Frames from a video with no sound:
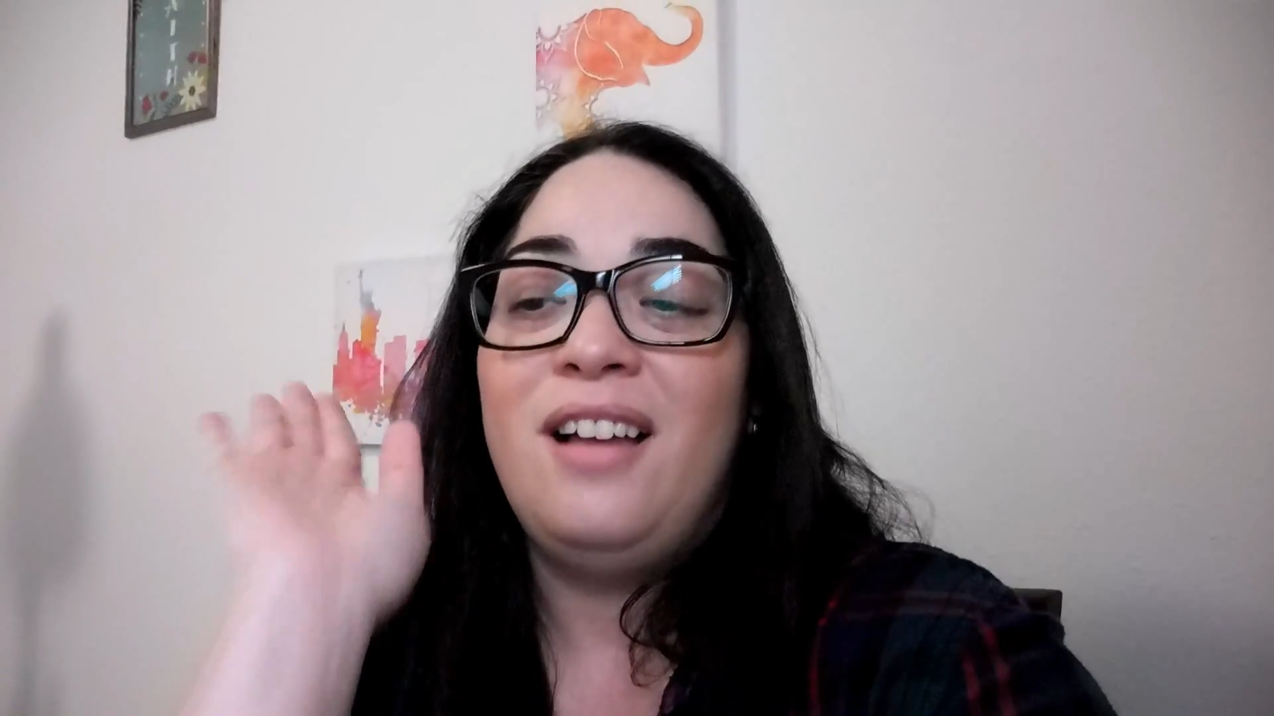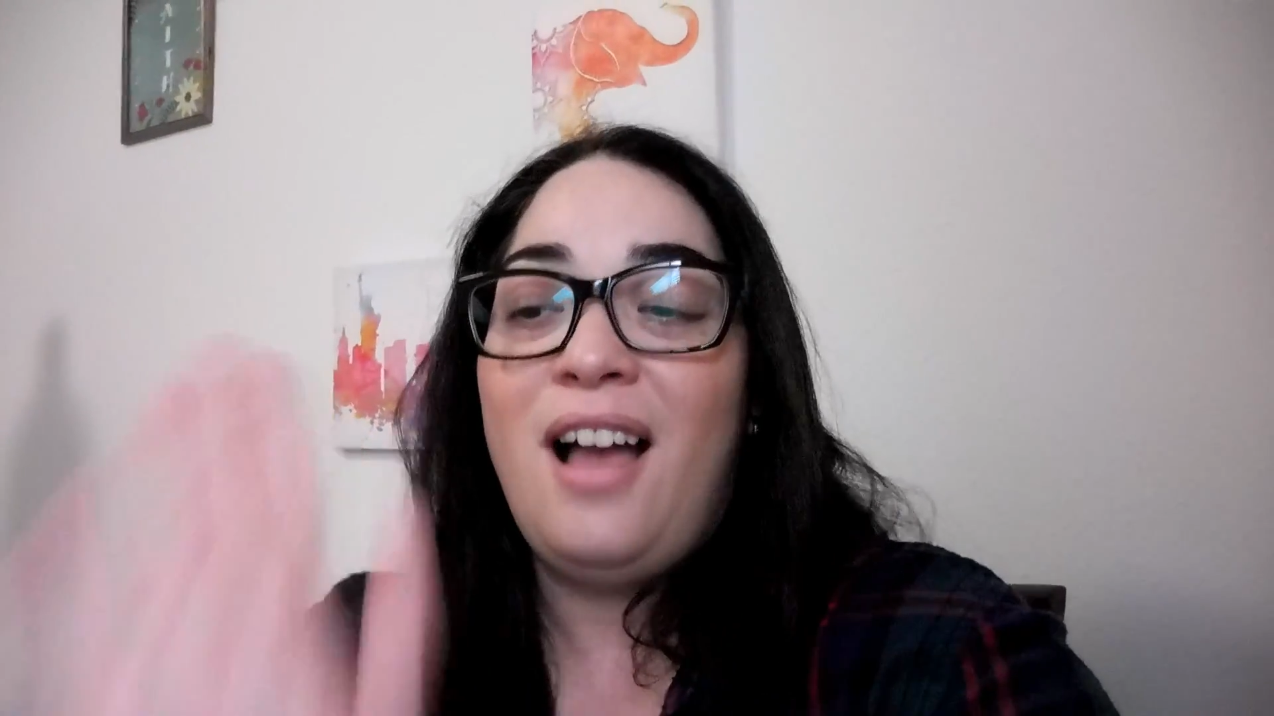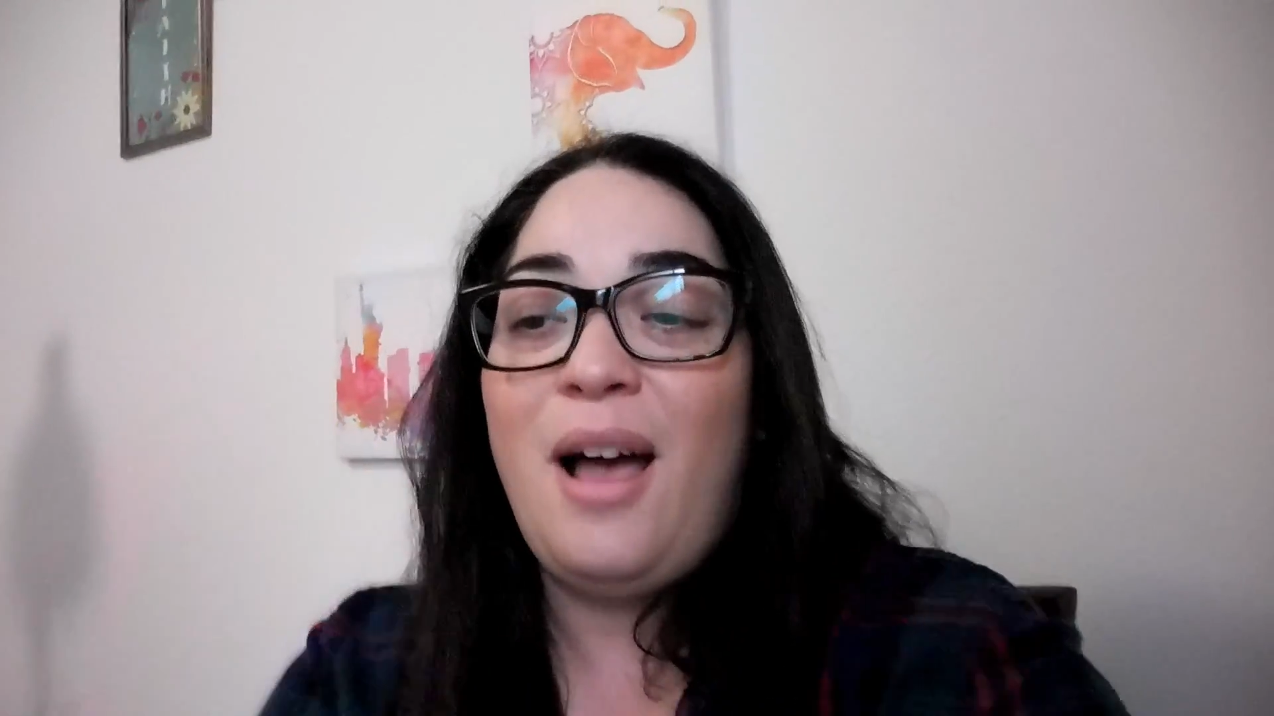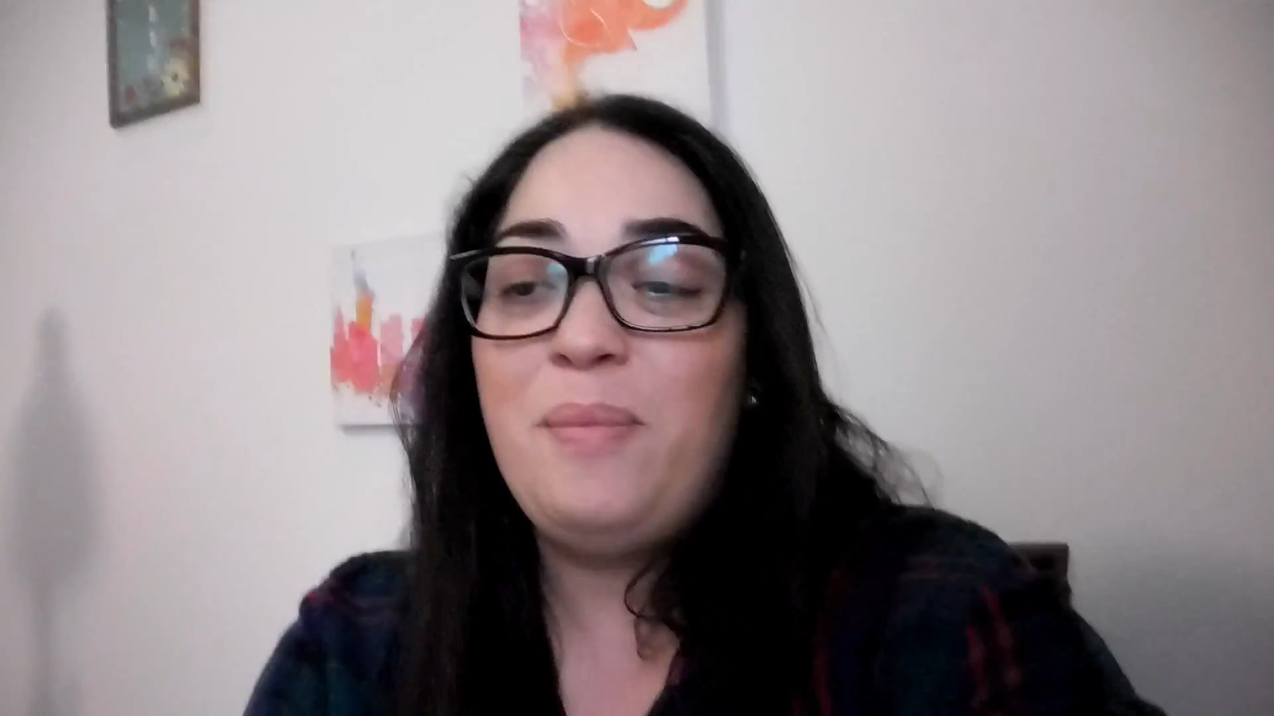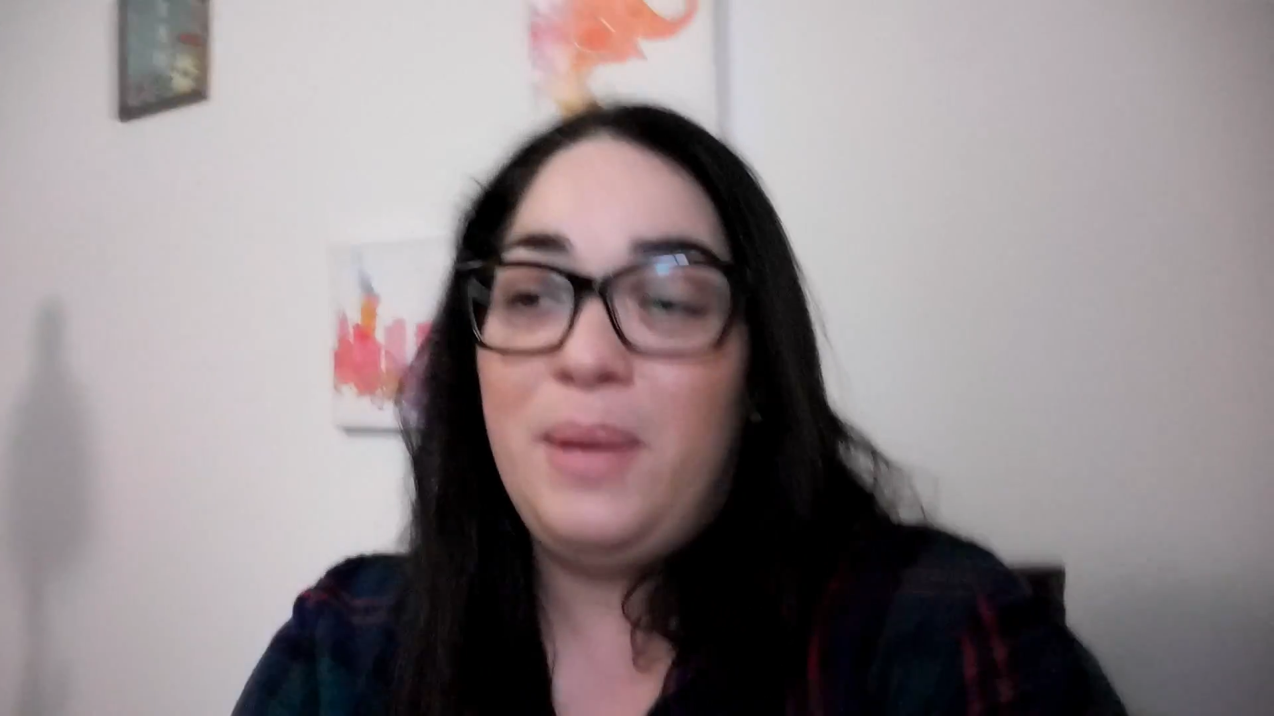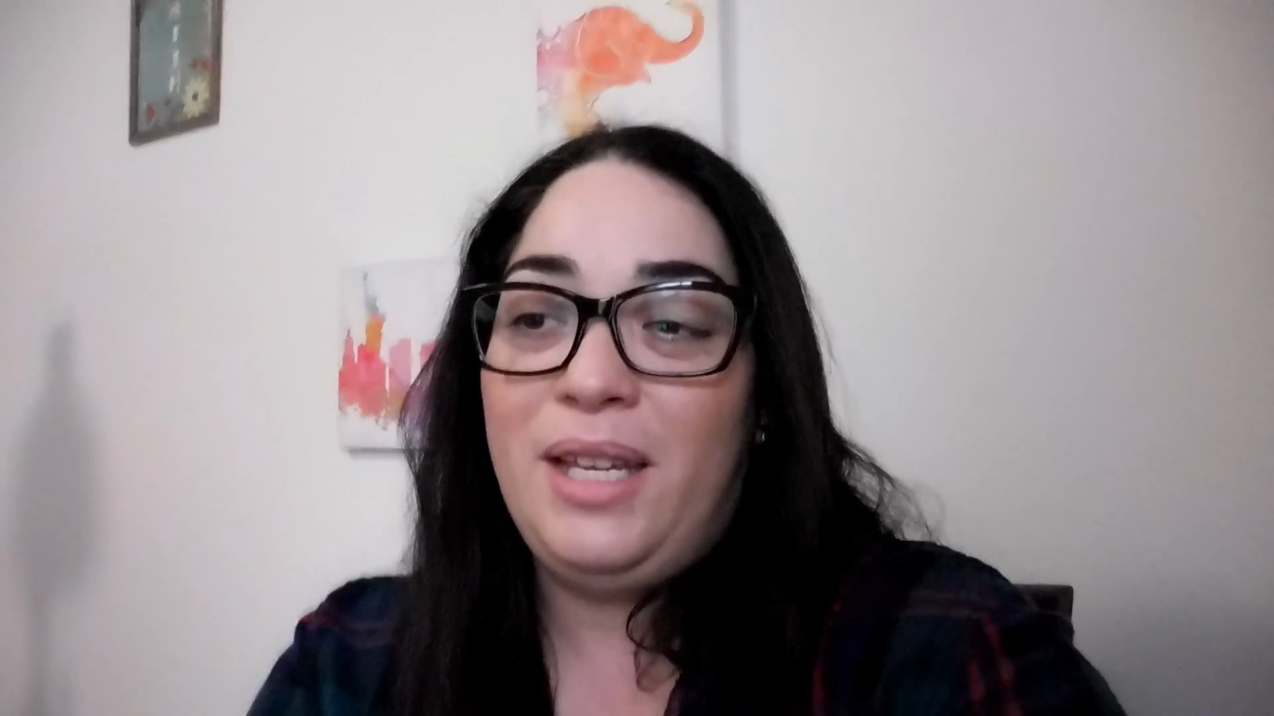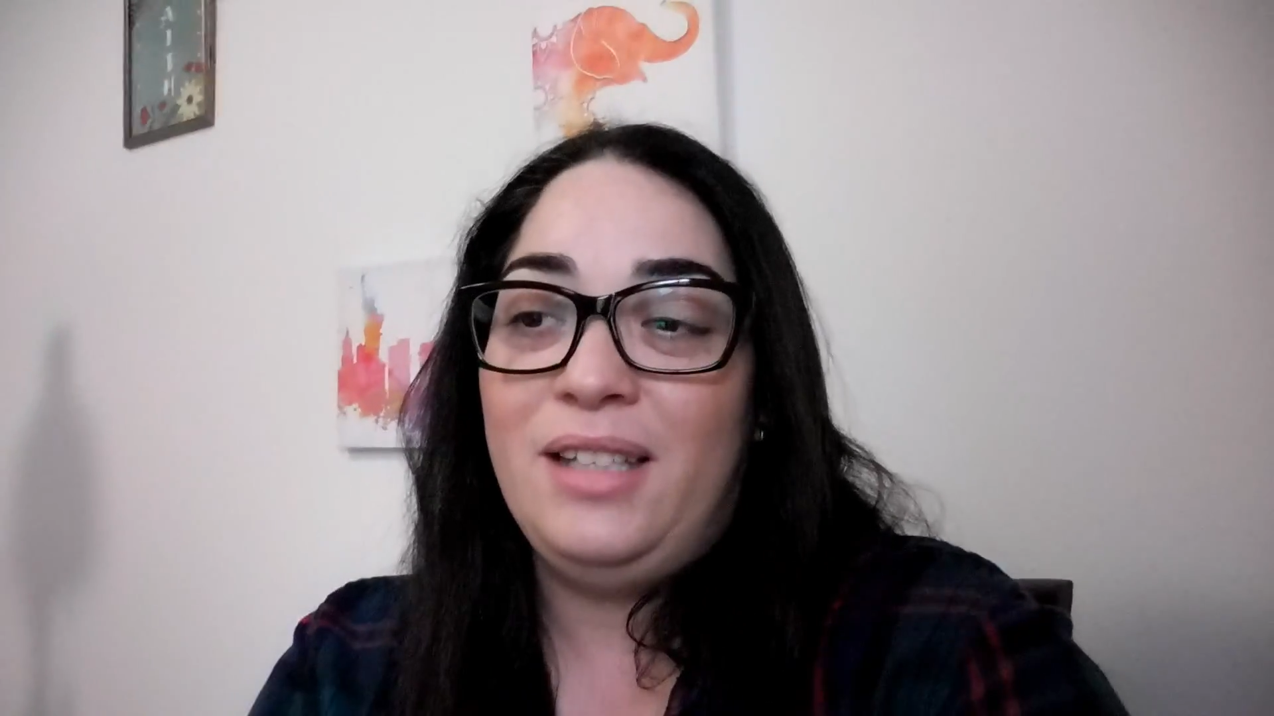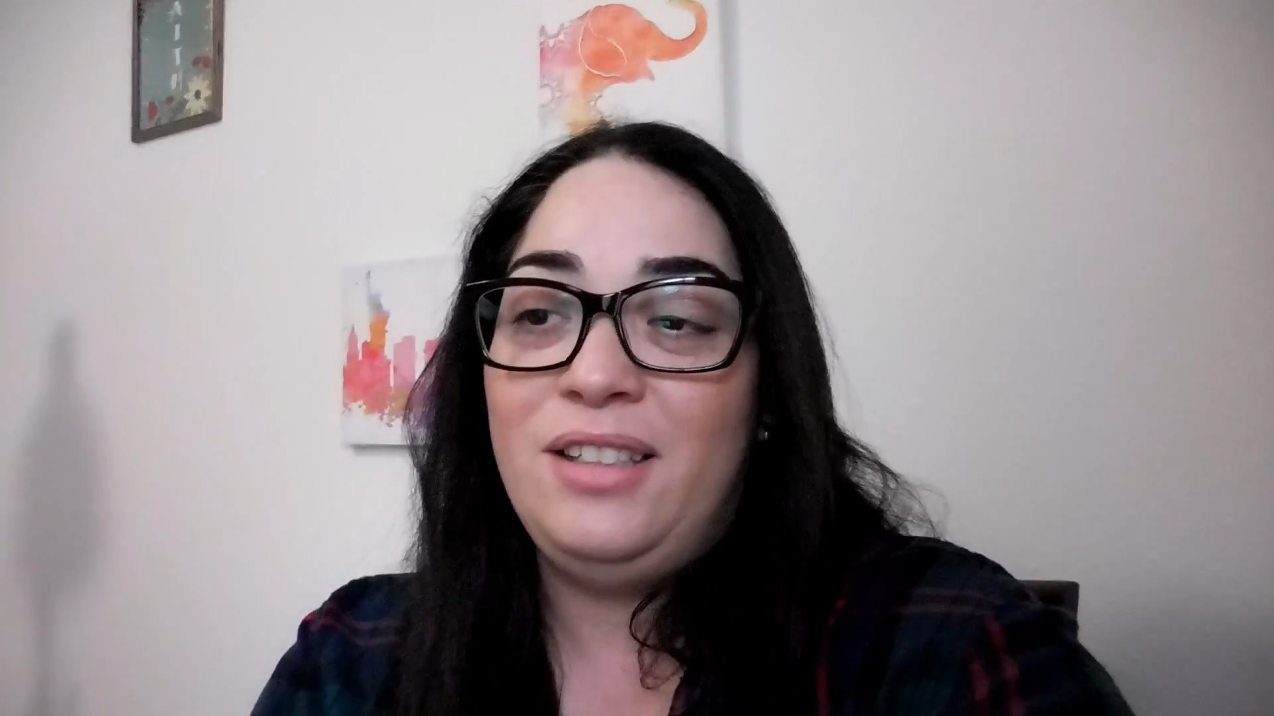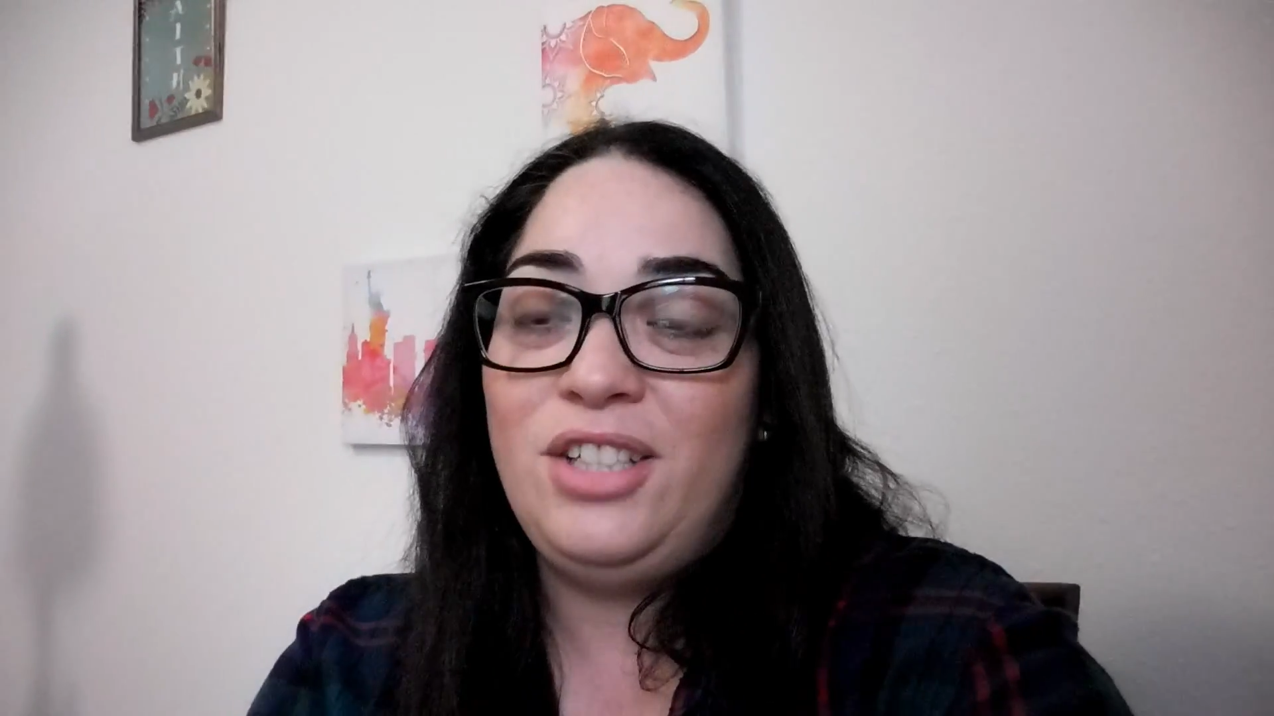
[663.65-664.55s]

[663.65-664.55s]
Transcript: happy